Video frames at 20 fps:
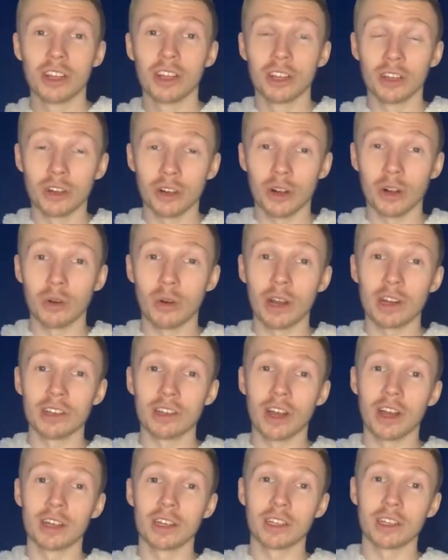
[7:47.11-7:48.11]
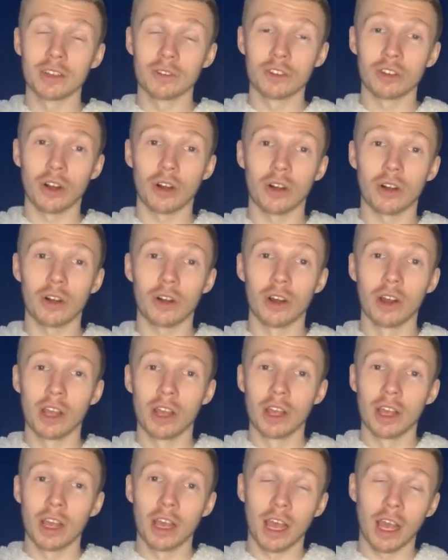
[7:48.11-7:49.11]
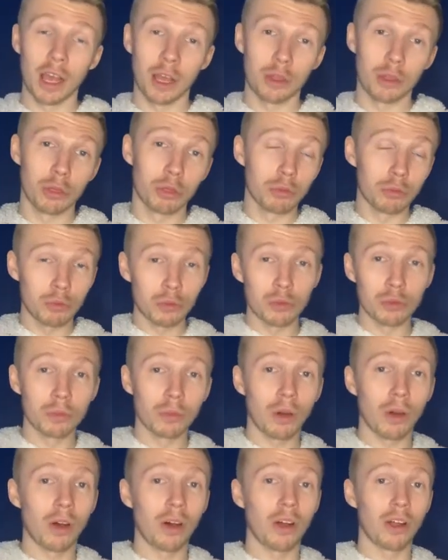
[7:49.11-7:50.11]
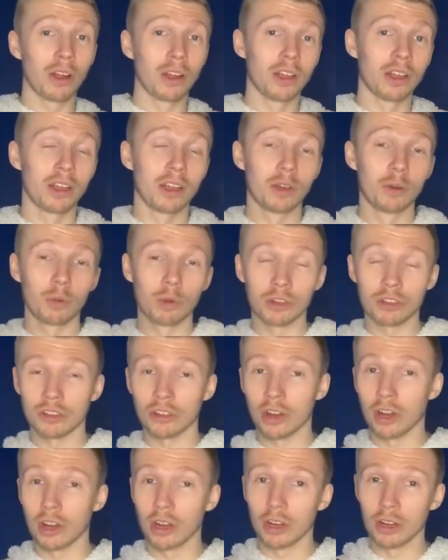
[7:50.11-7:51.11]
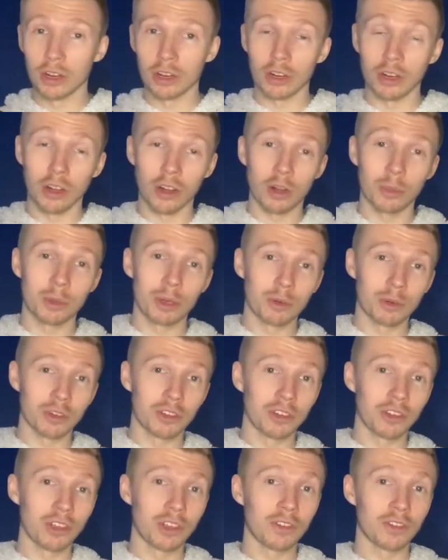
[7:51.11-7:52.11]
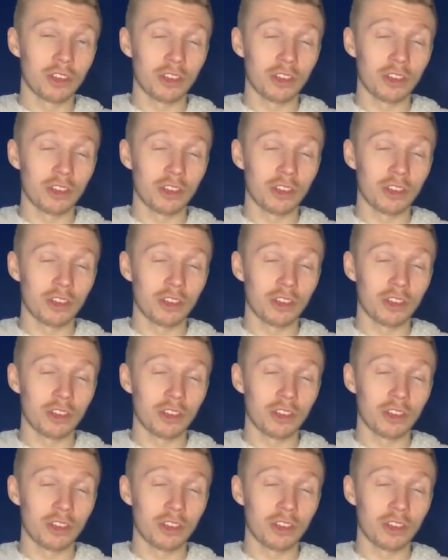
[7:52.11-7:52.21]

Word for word: Guro Reiten gives her a through ball, which Kirby receives.